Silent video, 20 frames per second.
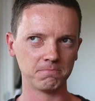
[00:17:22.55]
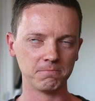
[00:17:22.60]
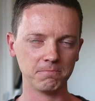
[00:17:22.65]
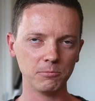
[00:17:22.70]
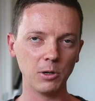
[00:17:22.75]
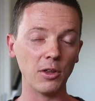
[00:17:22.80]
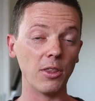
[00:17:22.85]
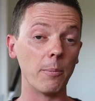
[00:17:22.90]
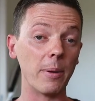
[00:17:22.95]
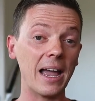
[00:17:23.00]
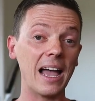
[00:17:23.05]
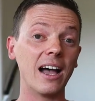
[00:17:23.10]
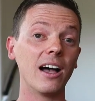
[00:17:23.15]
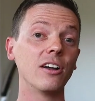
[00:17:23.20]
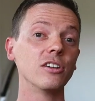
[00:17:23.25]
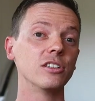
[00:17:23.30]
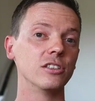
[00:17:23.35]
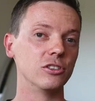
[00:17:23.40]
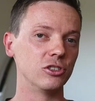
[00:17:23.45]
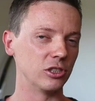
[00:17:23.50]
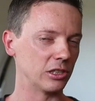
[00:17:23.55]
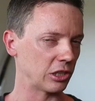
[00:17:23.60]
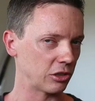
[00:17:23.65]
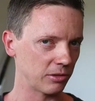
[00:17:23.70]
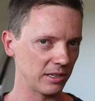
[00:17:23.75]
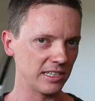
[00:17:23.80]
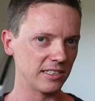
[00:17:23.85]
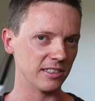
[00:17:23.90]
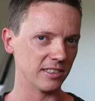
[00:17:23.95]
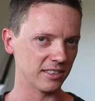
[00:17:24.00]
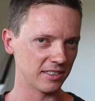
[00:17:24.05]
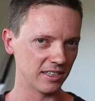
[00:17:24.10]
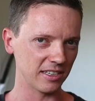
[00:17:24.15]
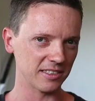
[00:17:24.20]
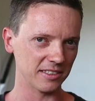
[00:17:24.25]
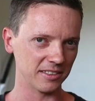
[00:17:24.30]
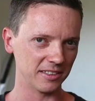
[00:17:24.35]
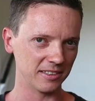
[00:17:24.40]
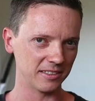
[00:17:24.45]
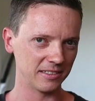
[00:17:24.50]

Well, the poundage increases, doesn't it?